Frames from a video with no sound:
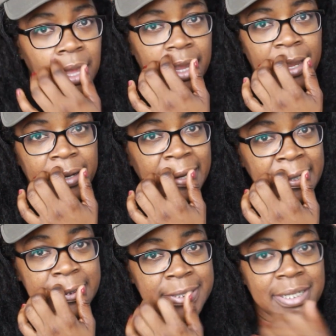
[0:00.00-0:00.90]
And the
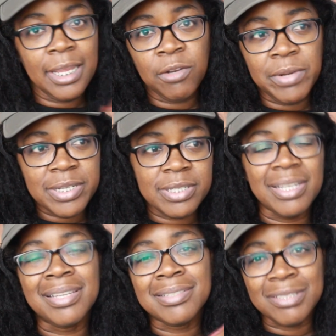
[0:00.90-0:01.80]
answer to that question
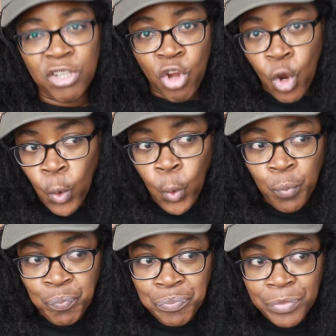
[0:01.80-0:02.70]
is no.